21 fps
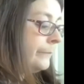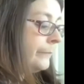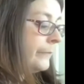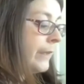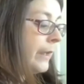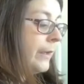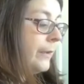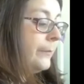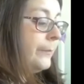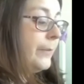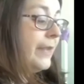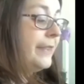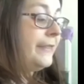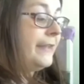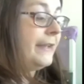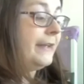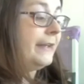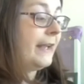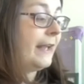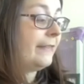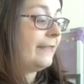But
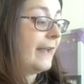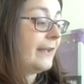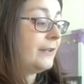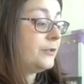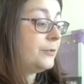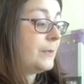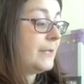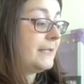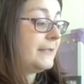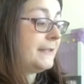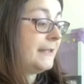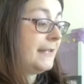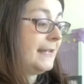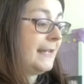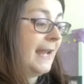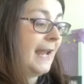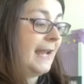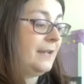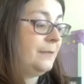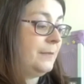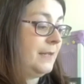then electricity
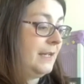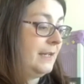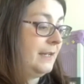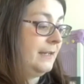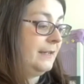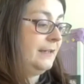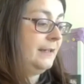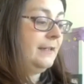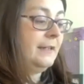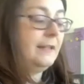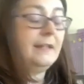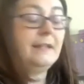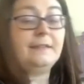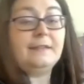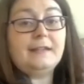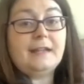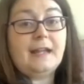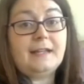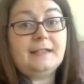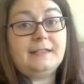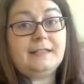came in the
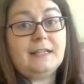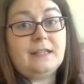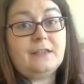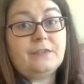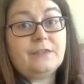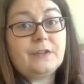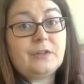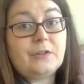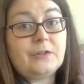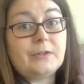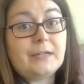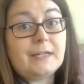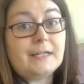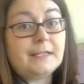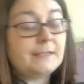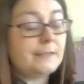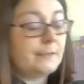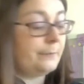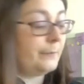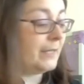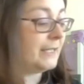
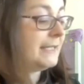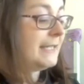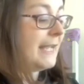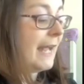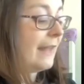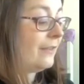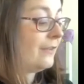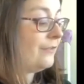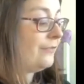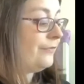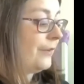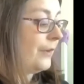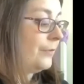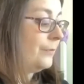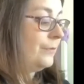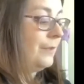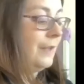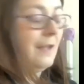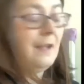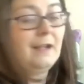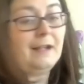1930s, but telephone
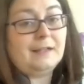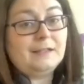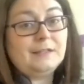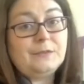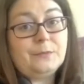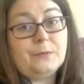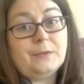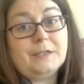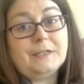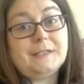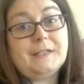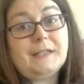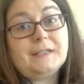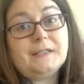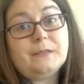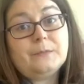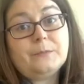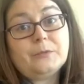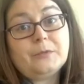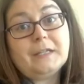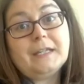lines were
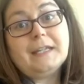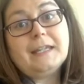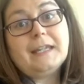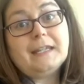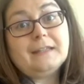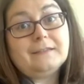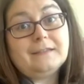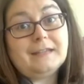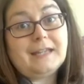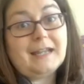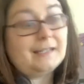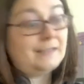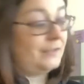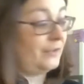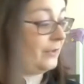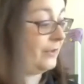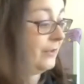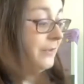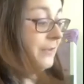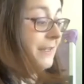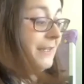accessible in Kinley as
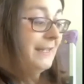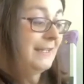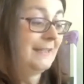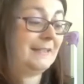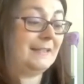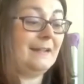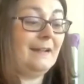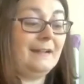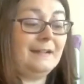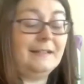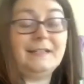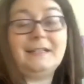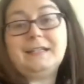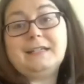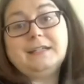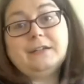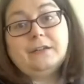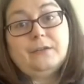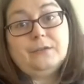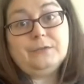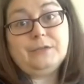early as
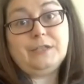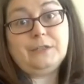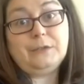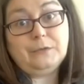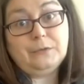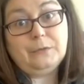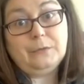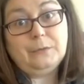1902.